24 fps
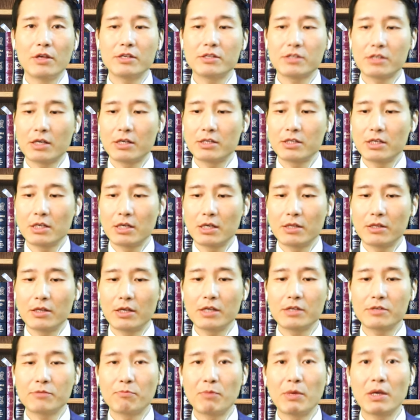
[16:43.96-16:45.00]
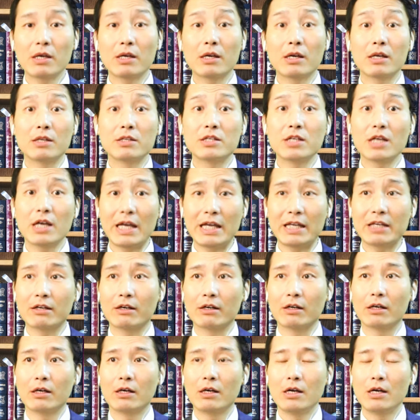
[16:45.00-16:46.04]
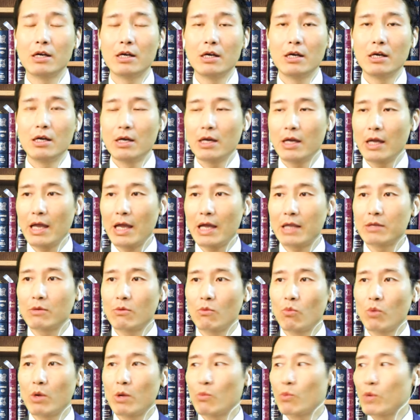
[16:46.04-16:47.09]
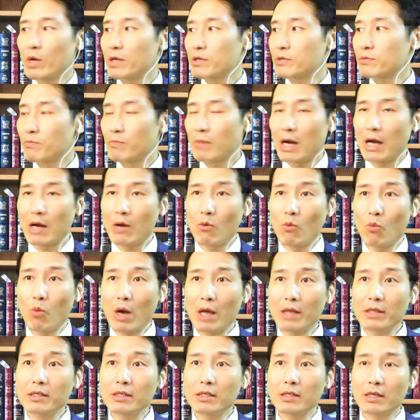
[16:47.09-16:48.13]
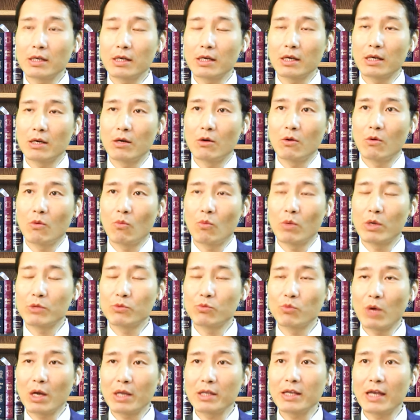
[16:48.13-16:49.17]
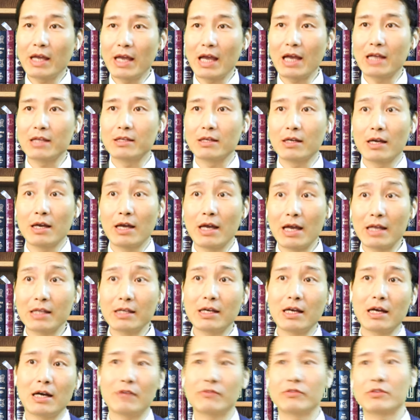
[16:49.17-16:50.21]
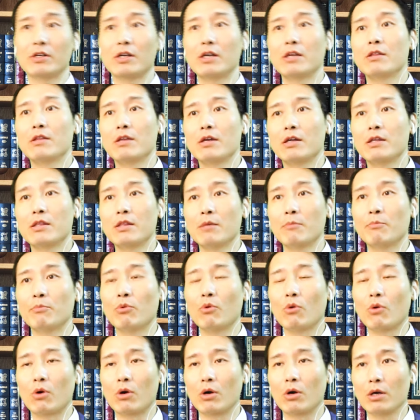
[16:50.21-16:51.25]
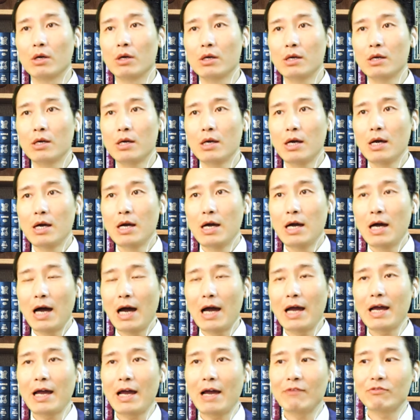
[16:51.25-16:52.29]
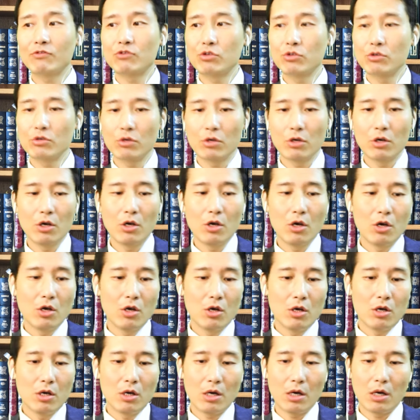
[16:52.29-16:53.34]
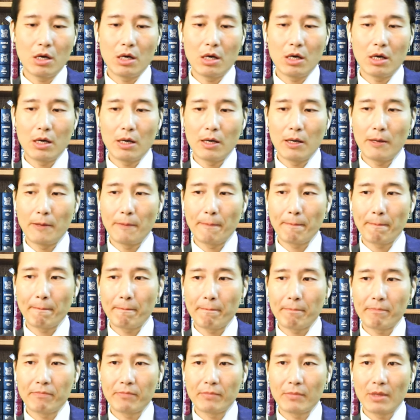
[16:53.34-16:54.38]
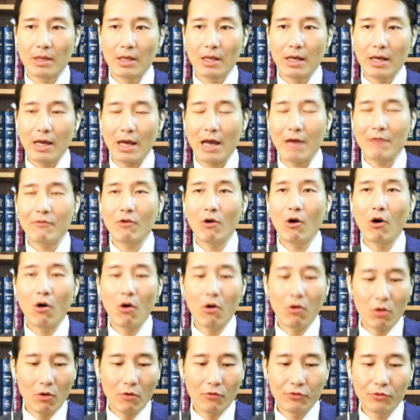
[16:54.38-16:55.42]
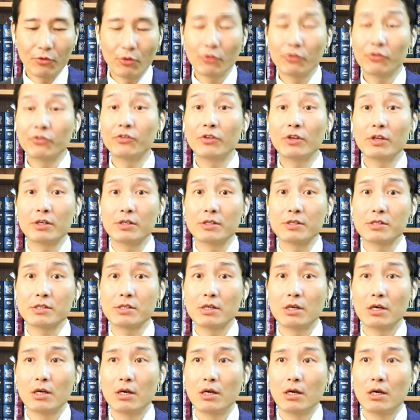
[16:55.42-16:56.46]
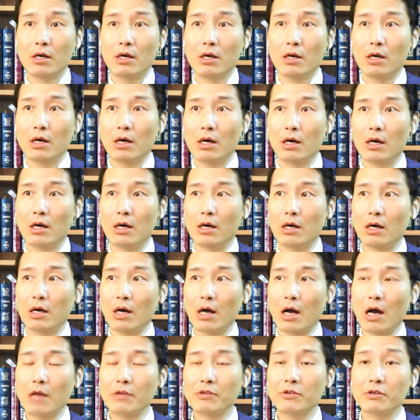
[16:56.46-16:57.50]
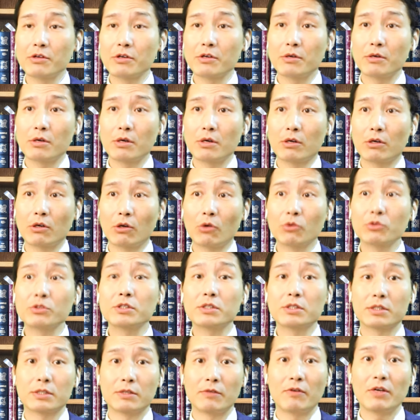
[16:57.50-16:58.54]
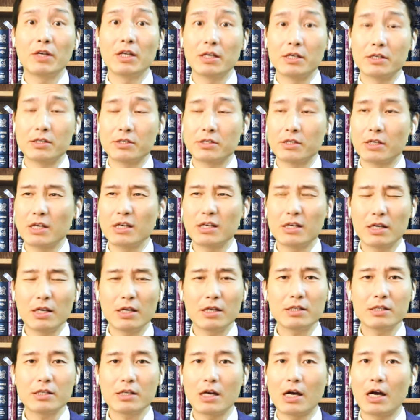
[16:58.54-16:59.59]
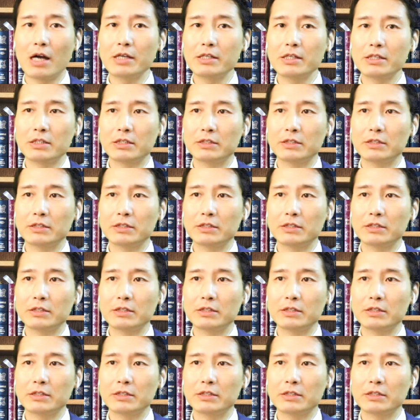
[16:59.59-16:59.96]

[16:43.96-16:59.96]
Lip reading: this big container, and with one hand handcuffed in the board, I have to have all of those things under close surveillance. It's